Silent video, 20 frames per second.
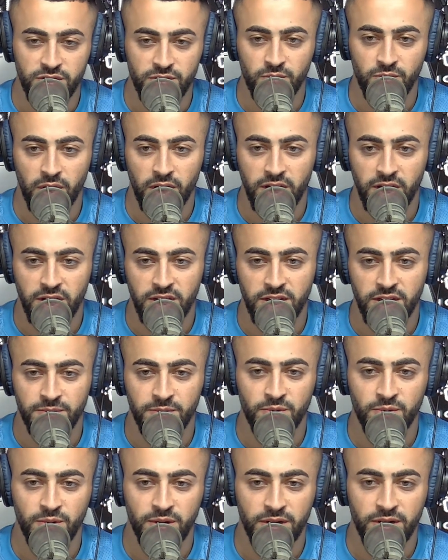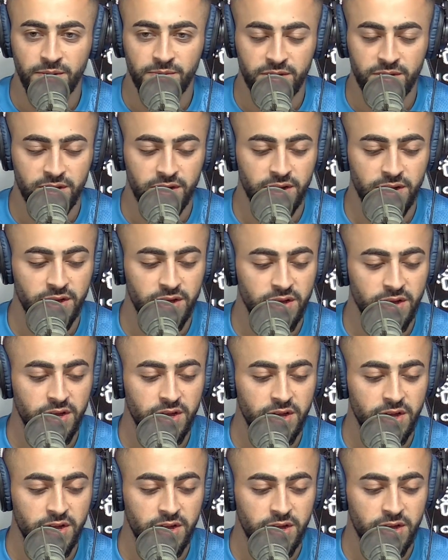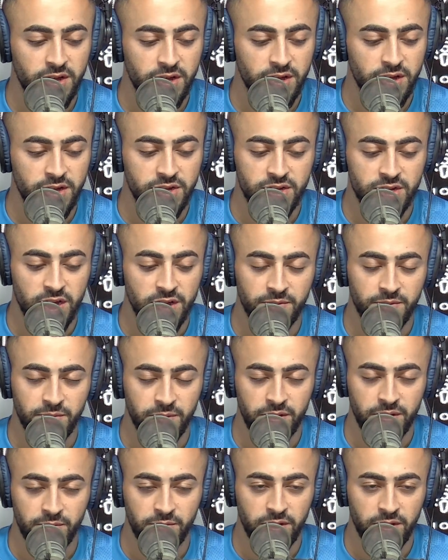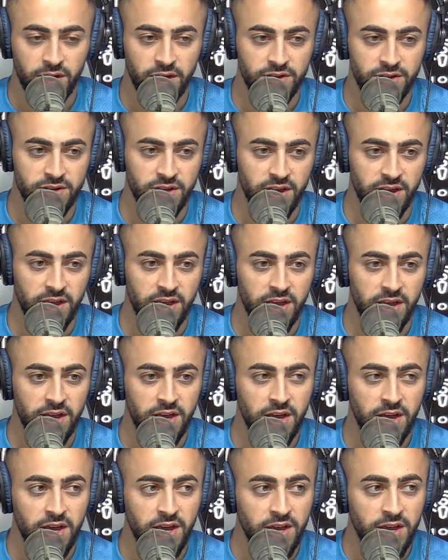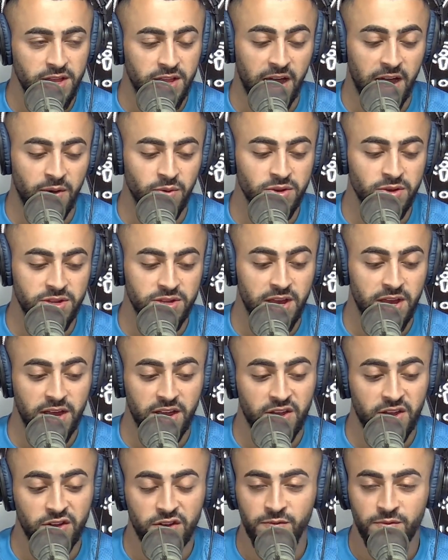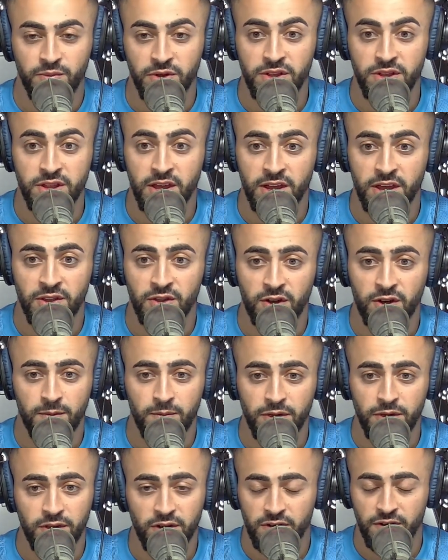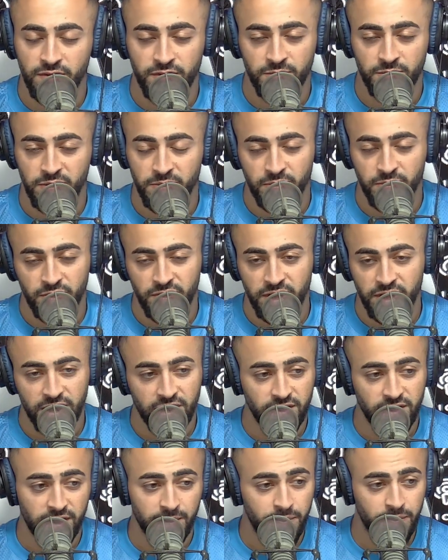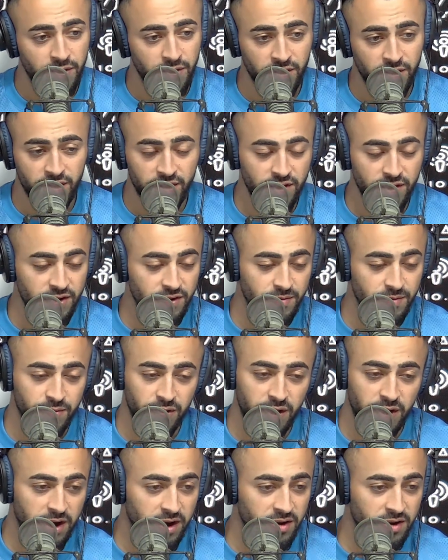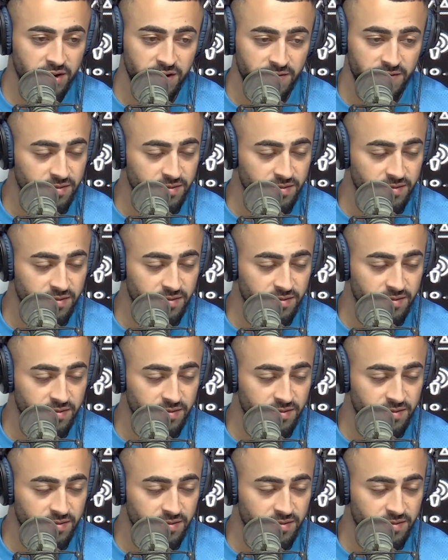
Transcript: why I am who I am today. It shaped me, because like that could have been the end all be all for me, bro. That period could have, bro. I could have